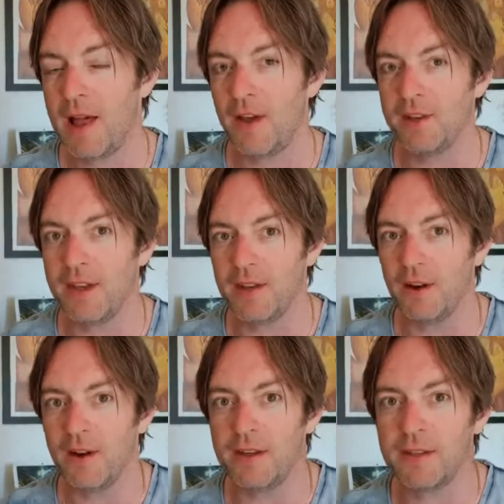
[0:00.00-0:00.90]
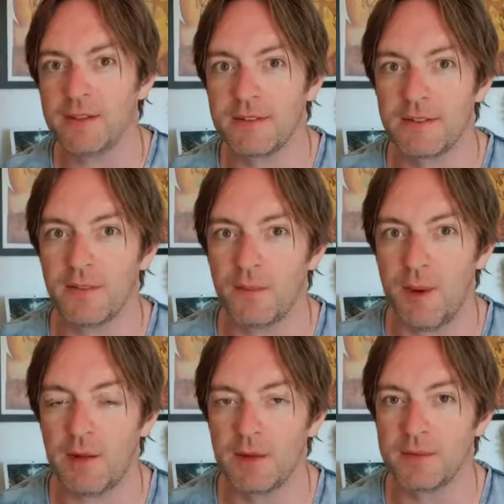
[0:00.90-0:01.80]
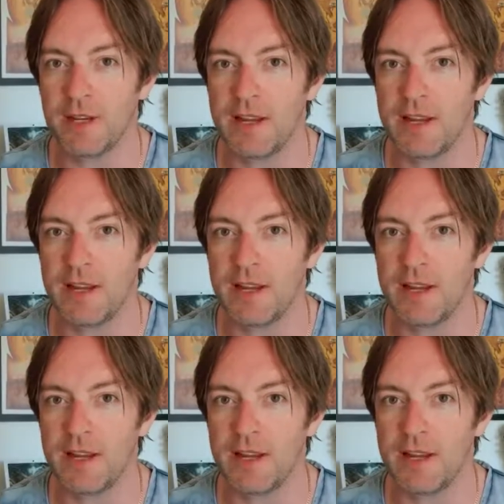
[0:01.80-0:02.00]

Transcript: Hello Year 9s, welcome